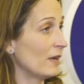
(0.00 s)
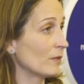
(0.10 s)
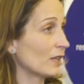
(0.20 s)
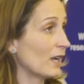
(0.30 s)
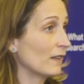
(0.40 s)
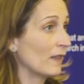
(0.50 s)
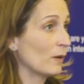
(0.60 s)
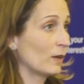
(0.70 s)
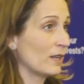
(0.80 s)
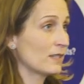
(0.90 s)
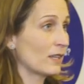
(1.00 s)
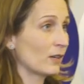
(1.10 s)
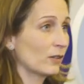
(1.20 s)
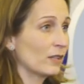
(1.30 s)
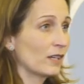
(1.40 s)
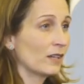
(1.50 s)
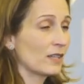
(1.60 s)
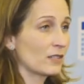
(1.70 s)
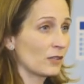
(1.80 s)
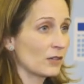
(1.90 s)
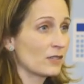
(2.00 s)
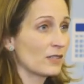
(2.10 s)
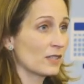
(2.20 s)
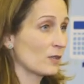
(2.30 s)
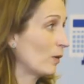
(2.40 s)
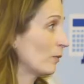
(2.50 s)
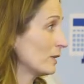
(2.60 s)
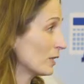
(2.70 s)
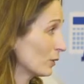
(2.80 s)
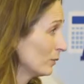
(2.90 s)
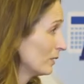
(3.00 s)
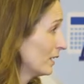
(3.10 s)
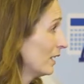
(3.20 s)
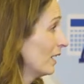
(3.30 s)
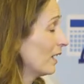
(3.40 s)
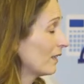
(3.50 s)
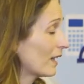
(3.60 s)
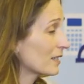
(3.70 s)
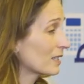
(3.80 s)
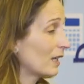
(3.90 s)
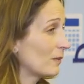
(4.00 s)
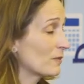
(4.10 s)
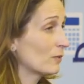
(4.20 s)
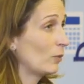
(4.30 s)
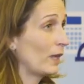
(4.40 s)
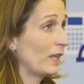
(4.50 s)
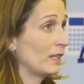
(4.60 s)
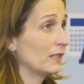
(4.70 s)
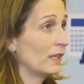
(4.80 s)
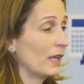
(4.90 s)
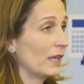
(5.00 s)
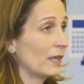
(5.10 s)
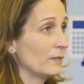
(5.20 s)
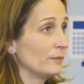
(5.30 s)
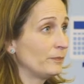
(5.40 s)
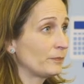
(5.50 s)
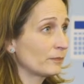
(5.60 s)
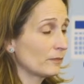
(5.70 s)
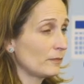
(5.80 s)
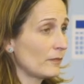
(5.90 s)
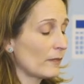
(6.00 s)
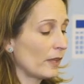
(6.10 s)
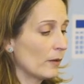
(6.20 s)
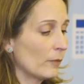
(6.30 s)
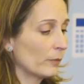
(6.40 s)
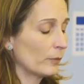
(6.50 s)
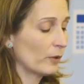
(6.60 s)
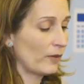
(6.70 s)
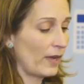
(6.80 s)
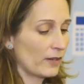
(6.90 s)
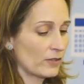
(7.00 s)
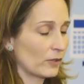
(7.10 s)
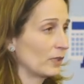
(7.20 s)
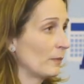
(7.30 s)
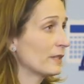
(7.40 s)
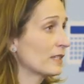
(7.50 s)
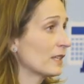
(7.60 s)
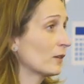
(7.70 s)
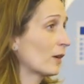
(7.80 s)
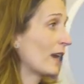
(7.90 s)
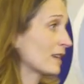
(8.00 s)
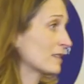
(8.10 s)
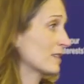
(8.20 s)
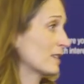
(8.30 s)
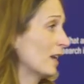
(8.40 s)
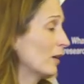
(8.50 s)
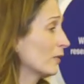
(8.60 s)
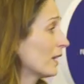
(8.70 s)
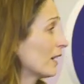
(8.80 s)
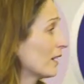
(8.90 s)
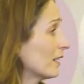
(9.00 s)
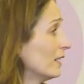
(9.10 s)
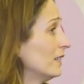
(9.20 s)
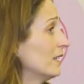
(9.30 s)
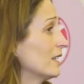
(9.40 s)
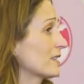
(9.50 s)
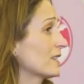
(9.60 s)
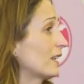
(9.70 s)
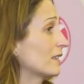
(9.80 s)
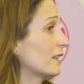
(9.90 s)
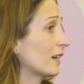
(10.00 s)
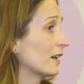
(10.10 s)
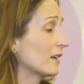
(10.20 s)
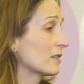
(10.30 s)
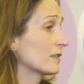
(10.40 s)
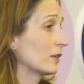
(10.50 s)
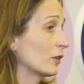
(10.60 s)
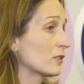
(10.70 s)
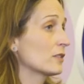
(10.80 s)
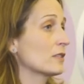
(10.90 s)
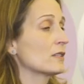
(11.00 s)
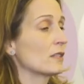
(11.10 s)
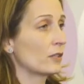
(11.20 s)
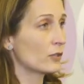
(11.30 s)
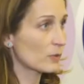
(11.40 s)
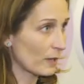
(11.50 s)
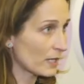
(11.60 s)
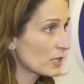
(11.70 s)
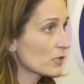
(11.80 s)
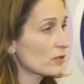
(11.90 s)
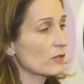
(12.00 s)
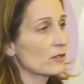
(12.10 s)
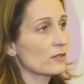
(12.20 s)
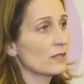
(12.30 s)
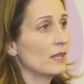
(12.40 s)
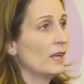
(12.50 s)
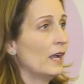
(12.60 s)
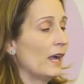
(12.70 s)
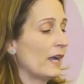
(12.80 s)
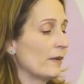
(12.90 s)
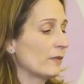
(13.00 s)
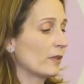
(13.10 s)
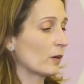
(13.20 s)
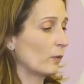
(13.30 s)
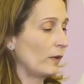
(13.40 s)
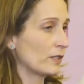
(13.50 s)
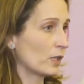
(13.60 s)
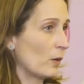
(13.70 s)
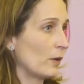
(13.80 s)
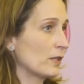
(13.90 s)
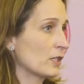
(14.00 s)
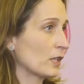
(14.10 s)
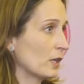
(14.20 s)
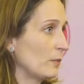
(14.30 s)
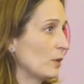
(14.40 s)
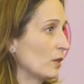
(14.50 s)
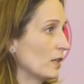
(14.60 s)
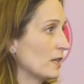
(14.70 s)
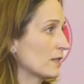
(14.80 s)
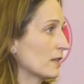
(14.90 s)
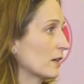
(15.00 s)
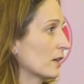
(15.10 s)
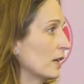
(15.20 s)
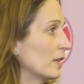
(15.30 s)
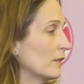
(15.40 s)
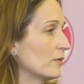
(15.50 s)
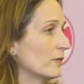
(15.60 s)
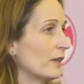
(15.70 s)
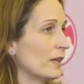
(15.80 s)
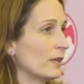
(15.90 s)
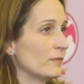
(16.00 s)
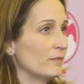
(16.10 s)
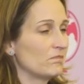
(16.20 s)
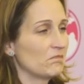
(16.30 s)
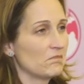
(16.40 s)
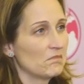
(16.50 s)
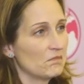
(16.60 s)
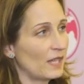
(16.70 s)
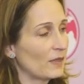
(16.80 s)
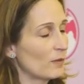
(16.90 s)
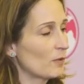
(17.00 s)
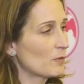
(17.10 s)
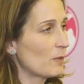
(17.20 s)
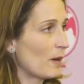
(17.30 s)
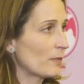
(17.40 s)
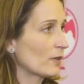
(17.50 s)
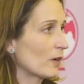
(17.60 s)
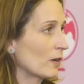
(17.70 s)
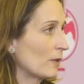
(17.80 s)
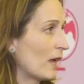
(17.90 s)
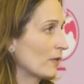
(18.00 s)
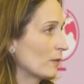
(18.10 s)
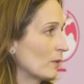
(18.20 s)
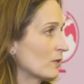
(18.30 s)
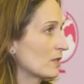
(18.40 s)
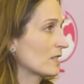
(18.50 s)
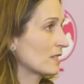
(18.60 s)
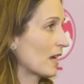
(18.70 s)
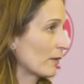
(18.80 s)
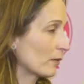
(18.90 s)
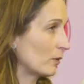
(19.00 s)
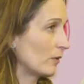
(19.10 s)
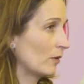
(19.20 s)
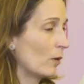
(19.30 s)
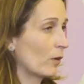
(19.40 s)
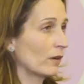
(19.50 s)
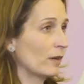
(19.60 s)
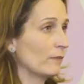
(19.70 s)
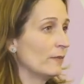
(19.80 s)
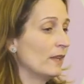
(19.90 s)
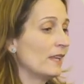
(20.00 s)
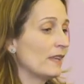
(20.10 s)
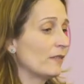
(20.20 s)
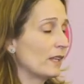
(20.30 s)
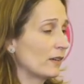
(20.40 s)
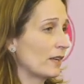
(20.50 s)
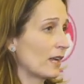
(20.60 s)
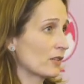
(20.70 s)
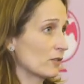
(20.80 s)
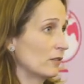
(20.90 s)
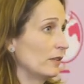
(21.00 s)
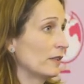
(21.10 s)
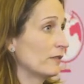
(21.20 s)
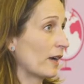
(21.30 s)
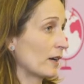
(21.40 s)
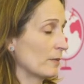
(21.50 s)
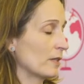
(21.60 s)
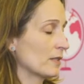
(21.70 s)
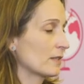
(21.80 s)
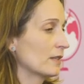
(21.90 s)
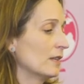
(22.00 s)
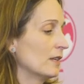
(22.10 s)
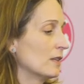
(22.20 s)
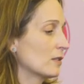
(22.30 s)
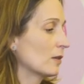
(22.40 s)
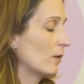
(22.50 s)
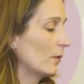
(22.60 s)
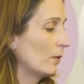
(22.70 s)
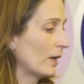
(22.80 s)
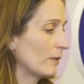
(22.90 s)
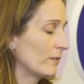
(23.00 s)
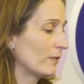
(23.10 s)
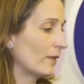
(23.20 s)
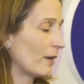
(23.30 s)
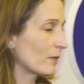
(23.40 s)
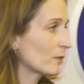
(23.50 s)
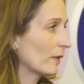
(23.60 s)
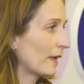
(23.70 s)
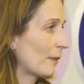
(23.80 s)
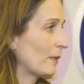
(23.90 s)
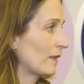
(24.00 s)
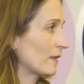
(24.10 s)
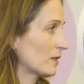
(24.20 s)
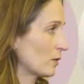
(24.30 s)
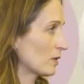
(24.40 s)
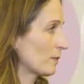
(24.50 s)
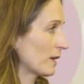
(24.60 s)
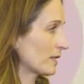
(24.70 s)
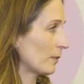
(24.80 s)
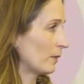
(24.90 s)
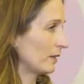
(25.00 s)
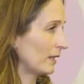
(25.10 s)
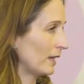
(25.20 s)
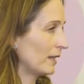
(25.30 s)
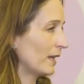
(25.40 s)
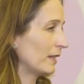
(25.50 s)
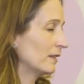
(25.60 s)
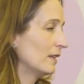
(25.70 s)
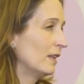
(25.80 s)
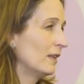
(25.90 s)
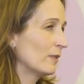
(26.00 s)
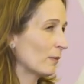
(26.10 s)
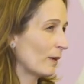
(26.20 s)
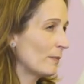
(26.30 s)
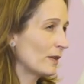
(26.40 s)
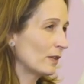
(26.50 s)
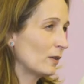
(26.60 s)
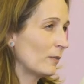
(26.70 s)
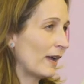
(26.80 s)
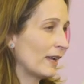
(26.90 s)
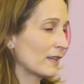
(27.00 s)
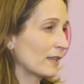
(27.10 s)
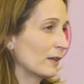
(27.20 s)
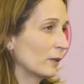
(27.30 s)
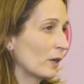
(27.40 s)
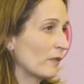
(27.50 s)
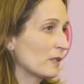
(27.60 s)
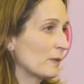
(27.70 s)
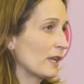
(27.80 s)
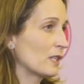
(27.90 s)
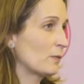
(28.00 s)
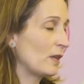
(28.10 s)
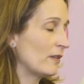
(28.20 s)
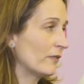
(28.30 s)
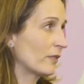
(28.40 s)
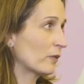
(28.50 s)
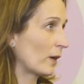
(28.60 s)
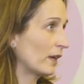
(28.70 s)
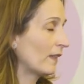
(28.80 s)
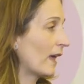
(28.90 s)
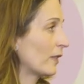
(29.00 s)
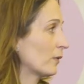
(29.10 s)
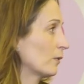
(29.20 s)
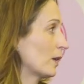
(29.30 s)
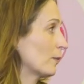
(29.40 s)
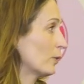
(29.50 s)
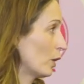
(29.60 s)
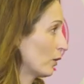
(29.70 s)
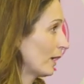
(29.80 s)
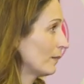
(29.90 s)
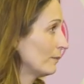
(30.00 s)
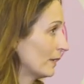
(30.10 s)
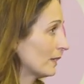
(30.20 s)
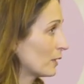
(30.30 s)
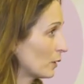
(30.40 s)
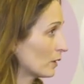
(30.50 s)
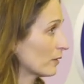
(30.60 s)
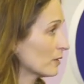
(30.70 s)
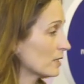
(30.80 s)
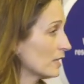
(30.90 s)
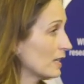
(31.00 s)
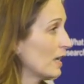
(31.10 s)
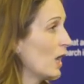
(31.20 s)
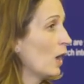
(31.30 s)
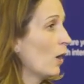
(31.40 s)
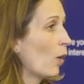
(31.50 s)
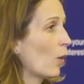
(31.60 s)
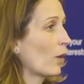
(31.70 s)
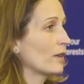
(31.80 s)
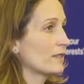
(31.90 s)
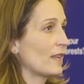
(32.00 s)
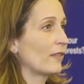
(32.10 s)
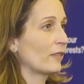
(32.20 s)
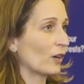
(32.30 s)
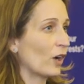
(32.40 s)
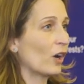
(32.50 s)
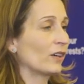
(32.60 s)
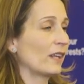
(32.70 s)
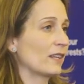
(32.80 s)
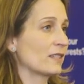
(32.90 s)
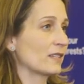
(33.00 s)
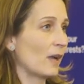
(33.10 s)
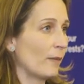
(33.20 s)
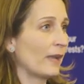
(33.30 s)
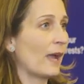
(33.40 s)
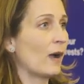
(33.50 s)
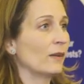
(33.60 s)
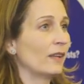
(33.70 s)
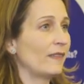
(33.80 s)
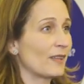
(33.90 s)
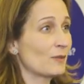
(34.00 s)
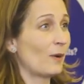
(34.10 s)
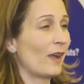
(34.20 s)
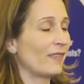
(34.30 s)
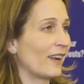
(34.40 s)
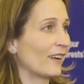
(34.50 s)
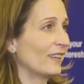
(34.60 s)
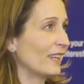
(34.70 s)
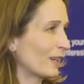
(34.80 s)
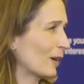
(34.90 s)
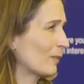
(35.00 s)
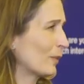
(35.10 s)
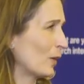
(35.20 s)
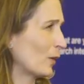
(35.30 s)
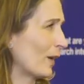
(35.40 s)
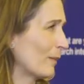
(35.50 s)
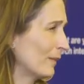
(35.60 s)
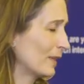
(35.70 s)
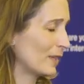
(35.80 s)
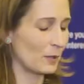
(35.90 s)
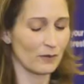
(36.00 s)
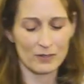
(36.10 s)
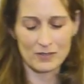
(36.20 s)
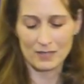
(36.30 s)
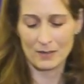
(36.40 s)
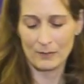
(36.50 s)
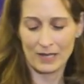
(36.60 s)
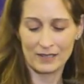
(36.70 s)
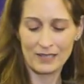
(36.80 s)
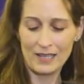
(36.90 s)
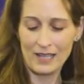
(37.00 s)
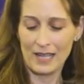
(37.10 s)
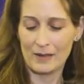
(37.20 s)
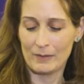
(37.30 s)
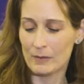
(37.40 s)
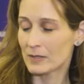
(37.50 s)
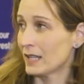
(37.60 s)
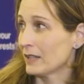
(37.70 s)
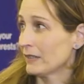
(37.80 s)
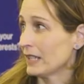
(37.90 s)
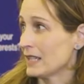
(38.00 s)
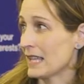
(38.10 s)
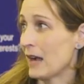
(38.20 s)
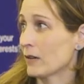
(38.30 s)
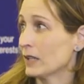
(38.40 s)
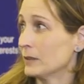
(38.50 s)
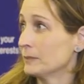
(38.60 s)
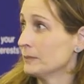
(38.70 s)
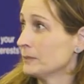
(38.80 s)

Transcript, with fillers: Um, kind of like what I said earlier, it's nurses, it's what we do. A lot of times when um, providers are limited or access to healthcare is not there, it's the nurses and the nurse practitioners um, that are willing to go into communities that are kind of um, not the most popular or not the most desirable, or um, even international environments. So um, I was really happy that the students picked up on that. And there might be a little bias. I don't know if it's because we've threaded that through their program at the university, or is that their heart and it's coming out and that's why they're in our program at the university. But um, it was kind of a nice outcome.